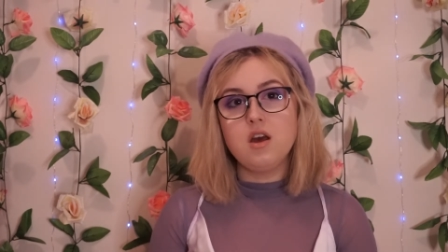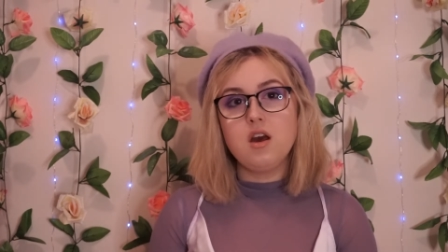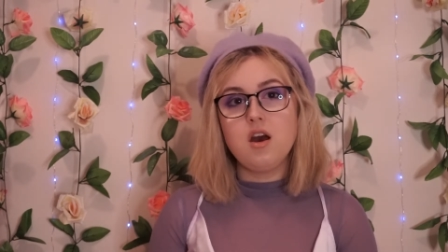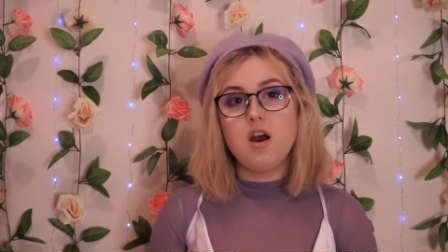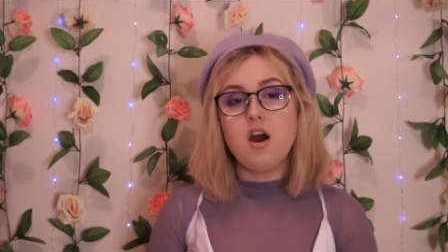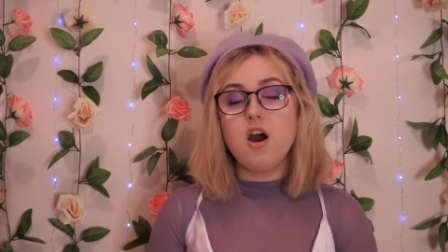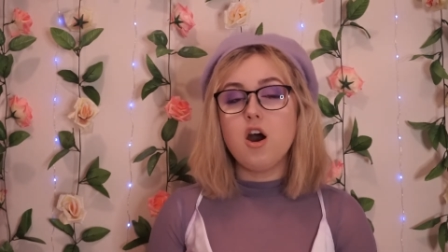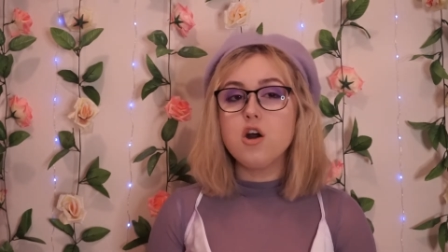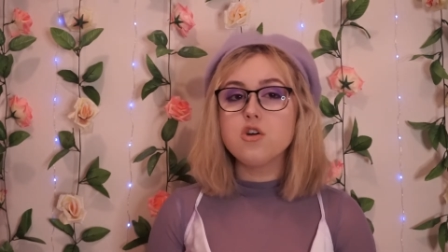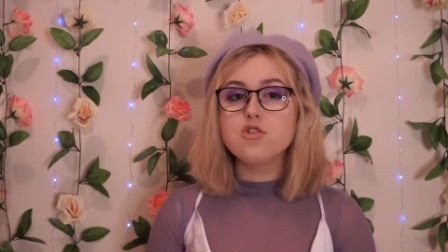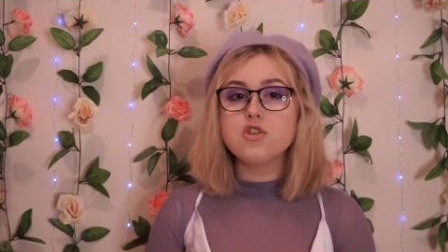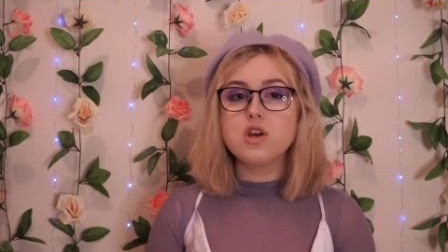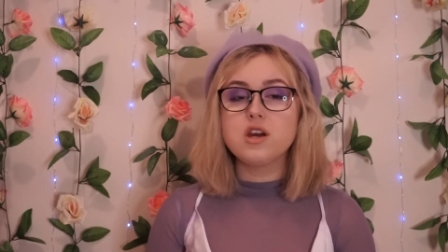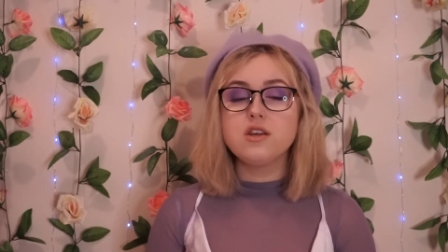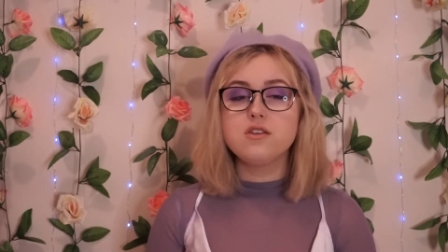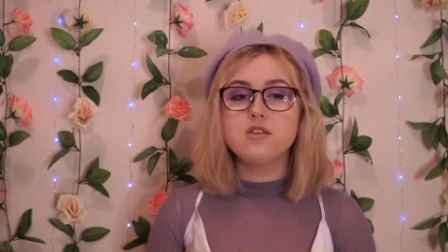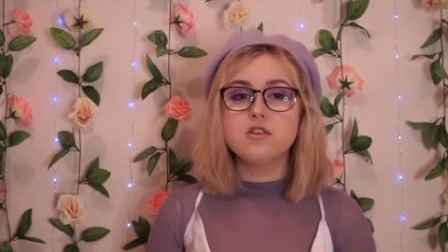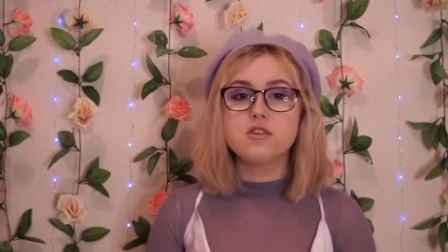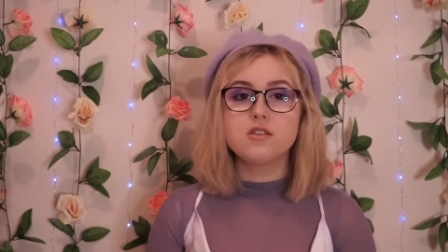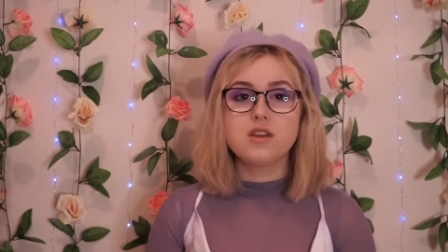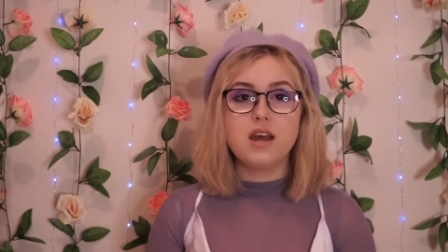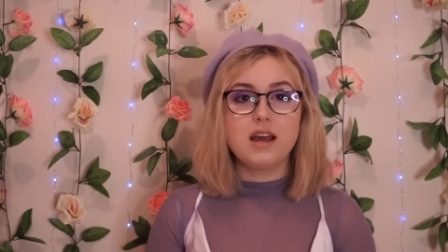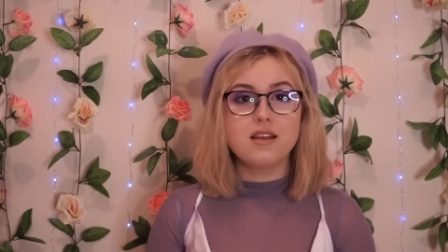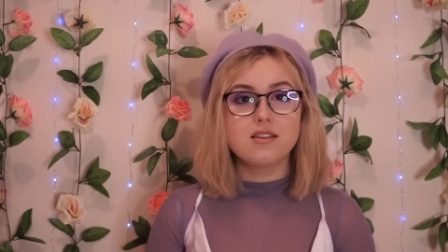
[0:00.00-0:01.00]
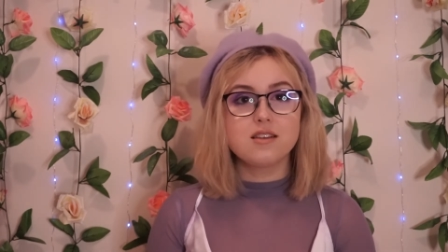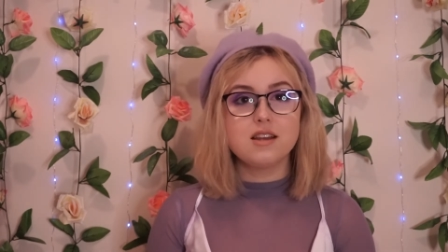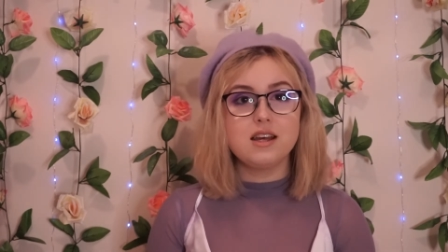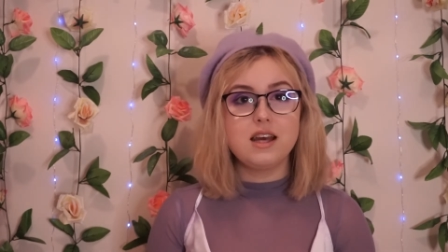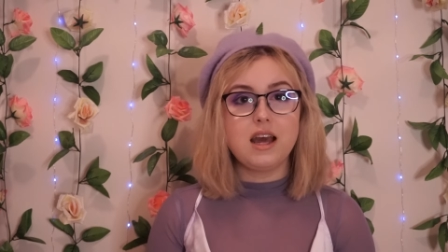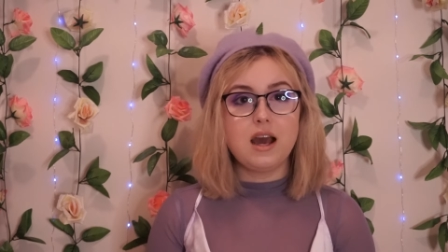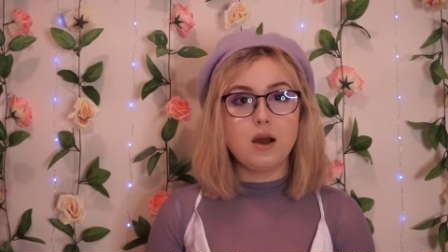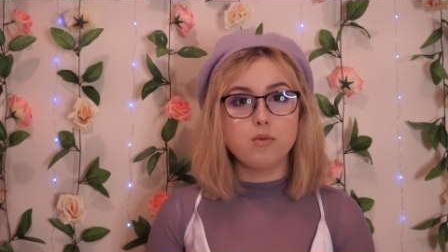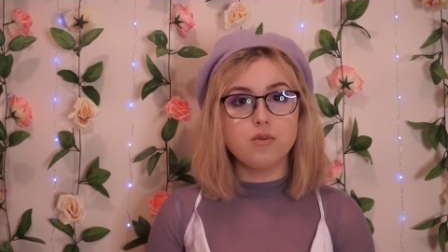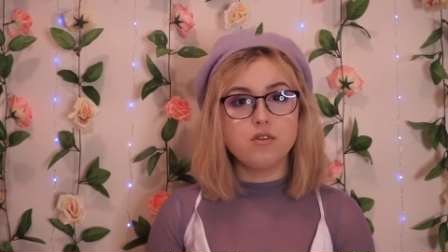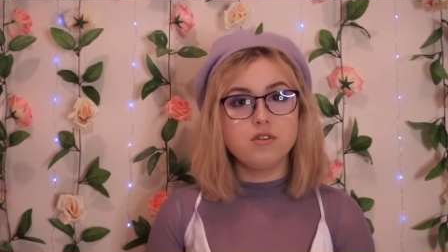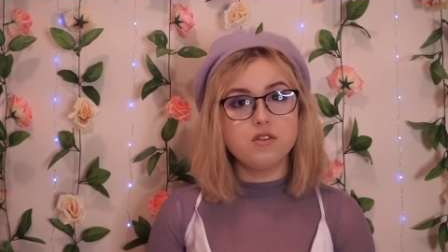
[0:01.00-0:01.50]
RJ took Natalie
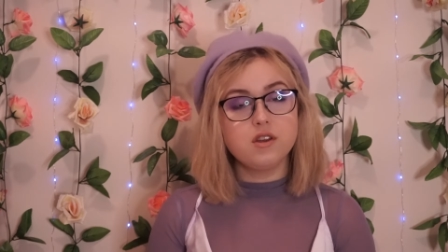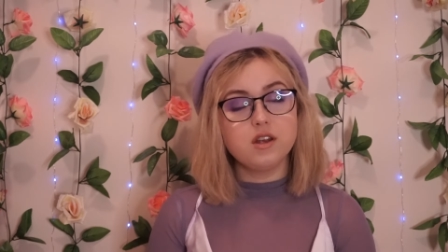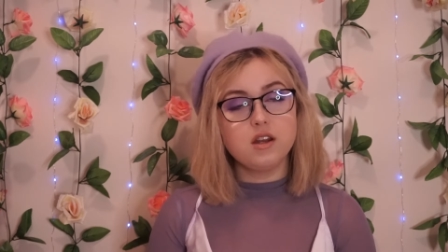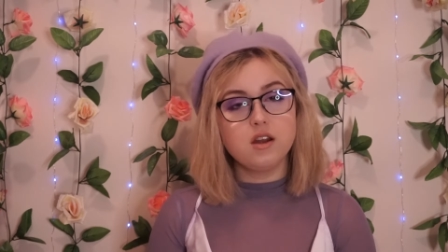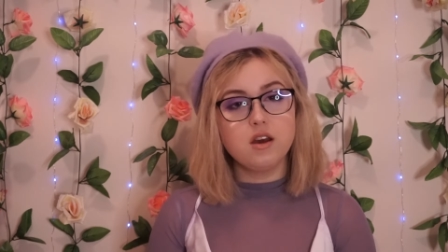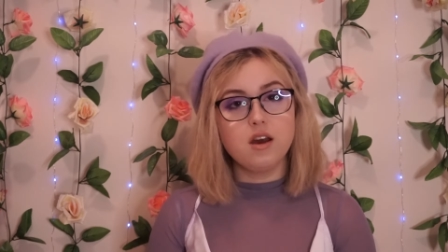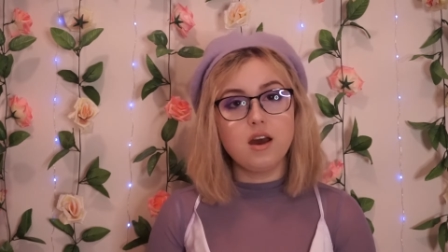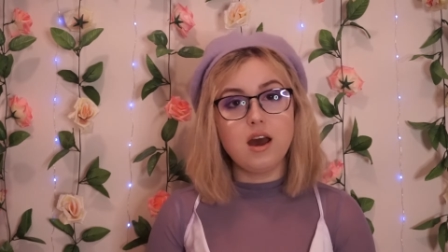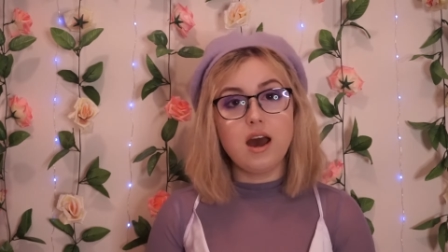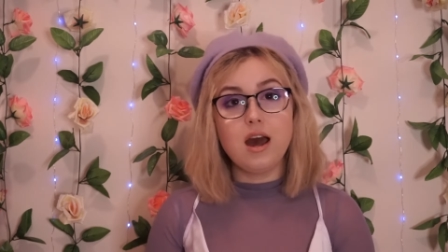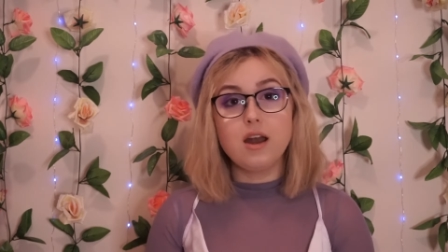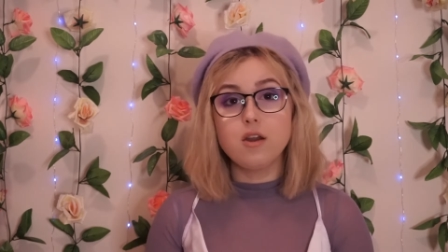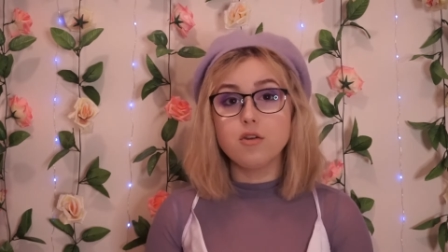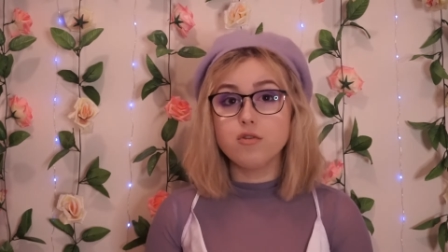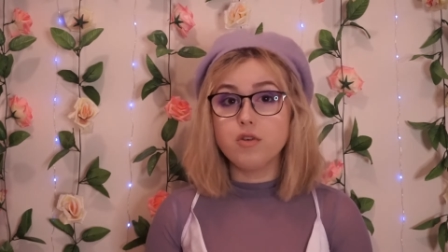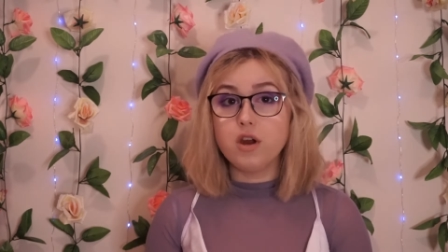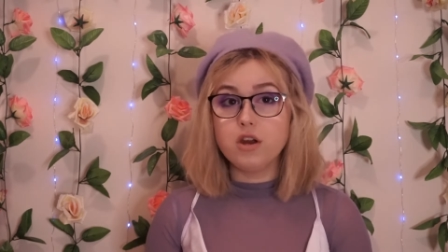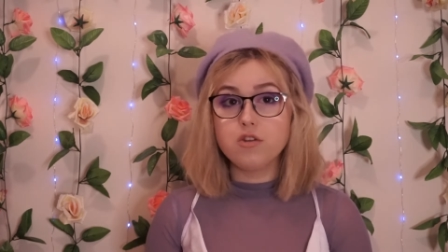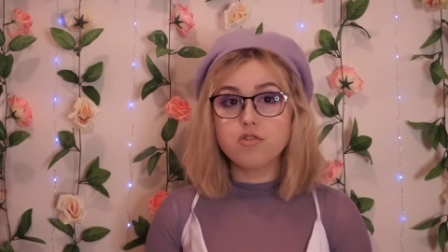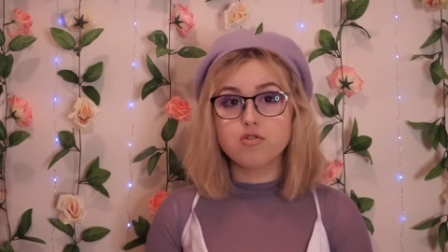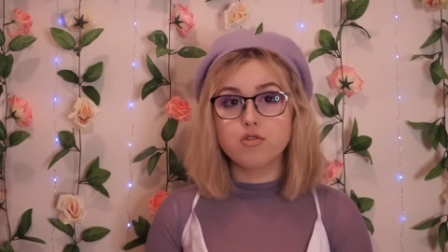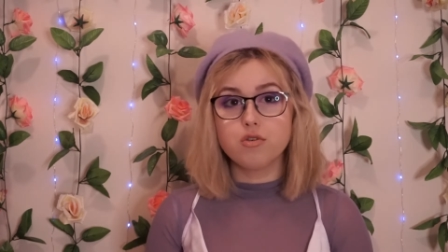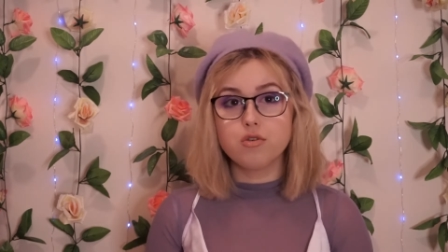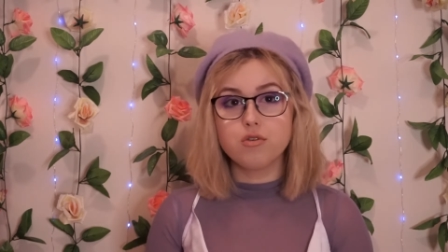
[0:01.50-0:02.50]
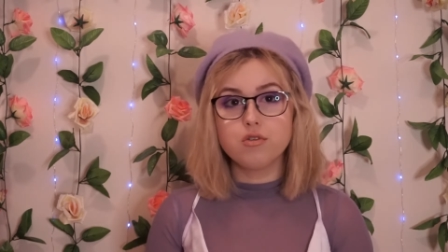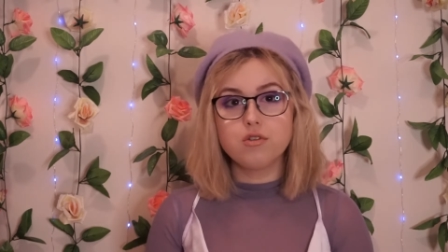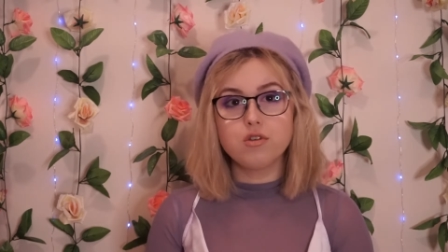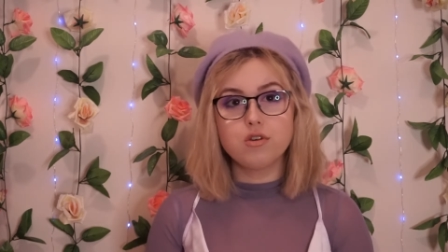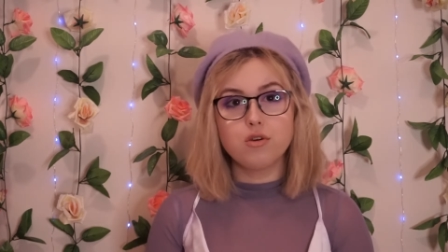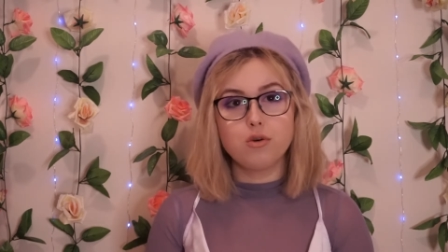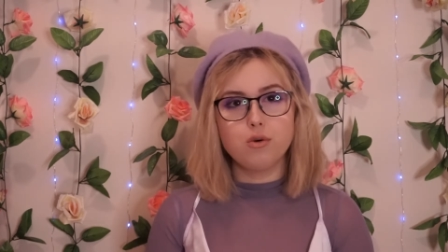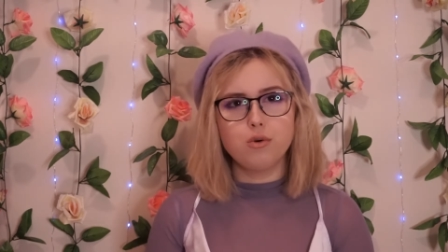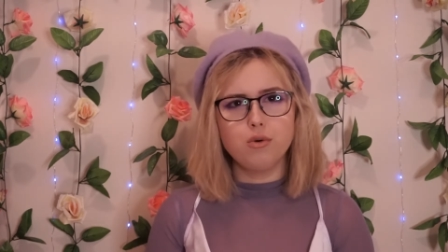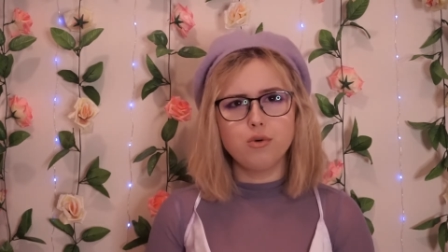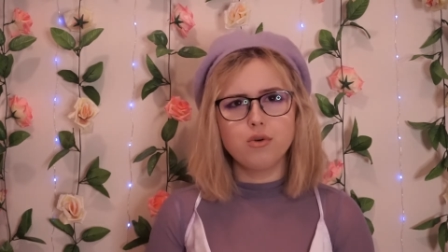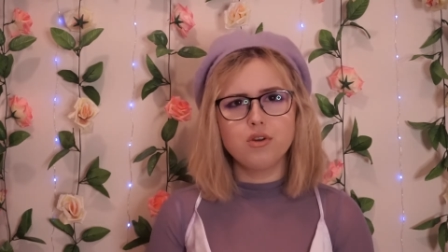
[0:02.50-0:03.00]
out to dinner at a restaurant
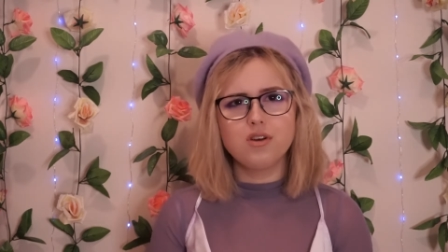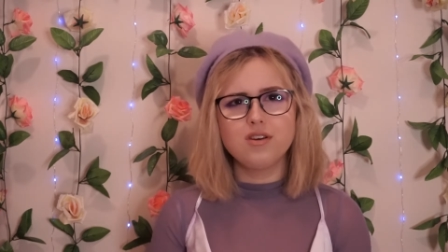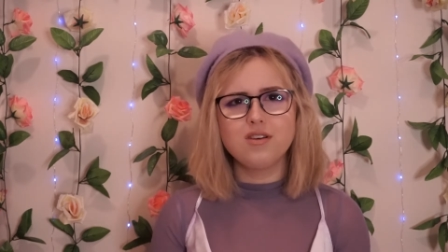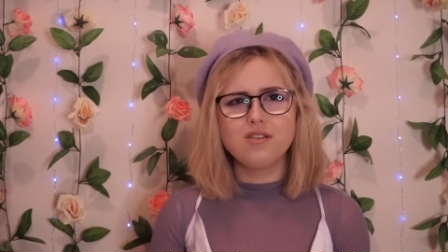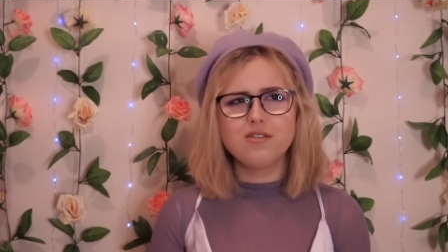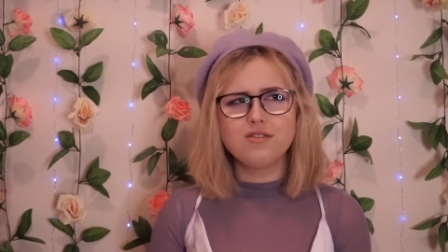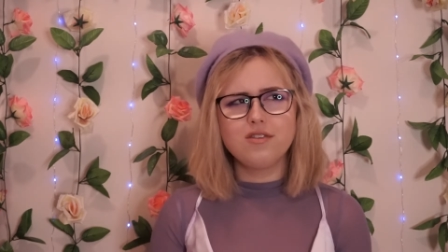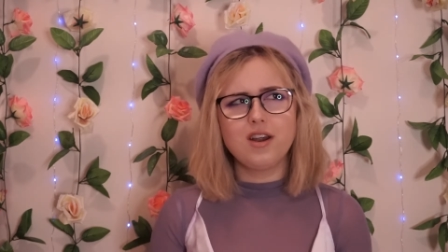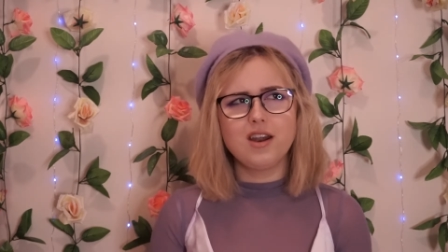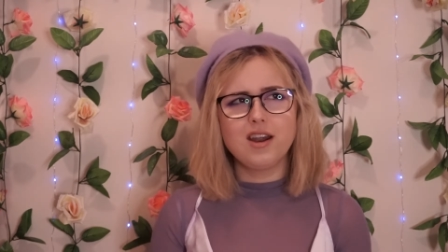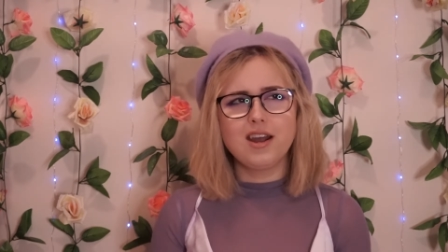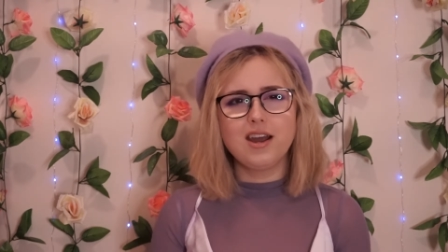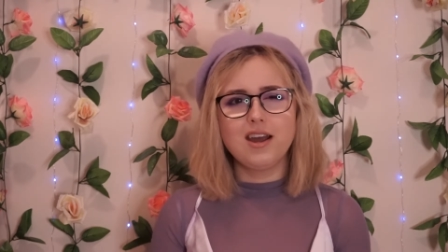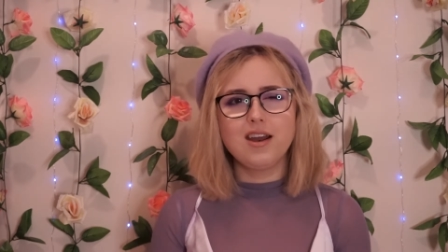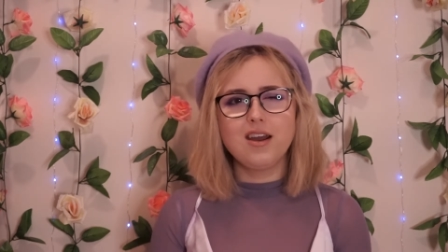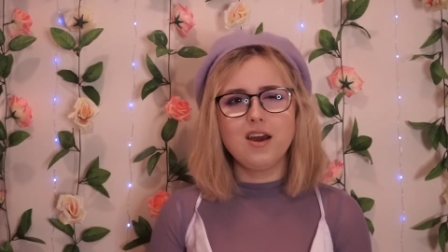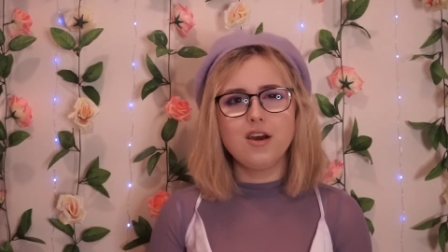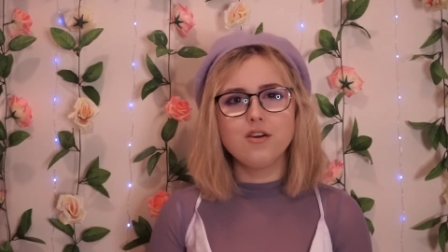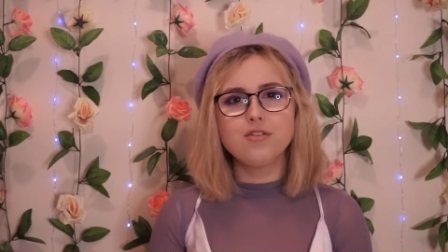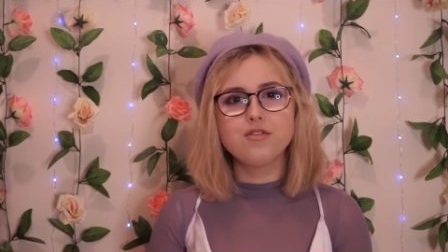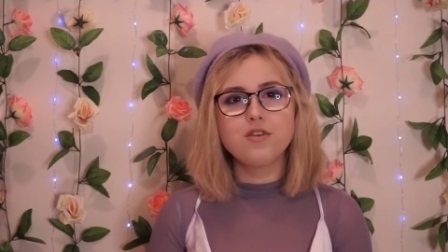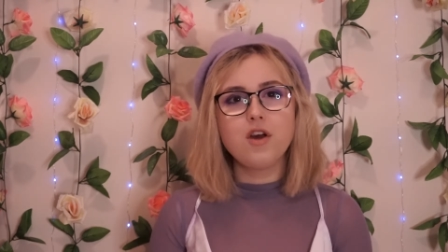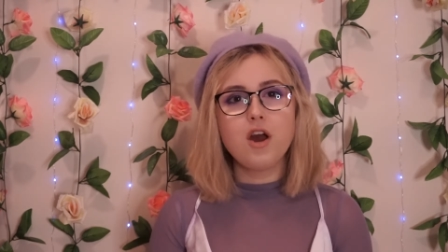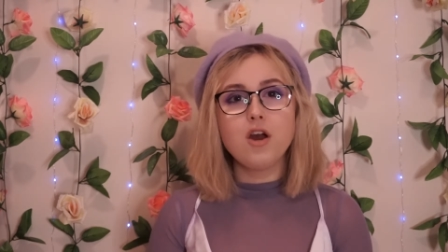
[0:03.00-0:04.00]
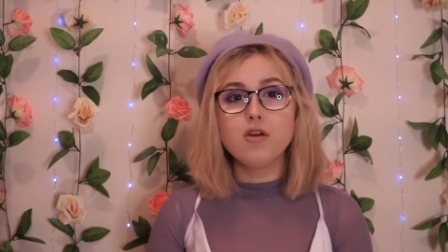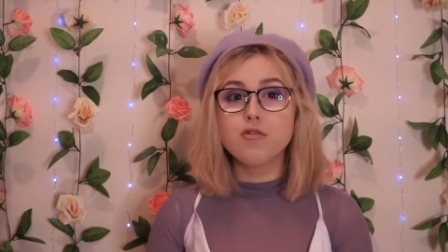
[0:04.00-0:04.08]
called, funnily enough,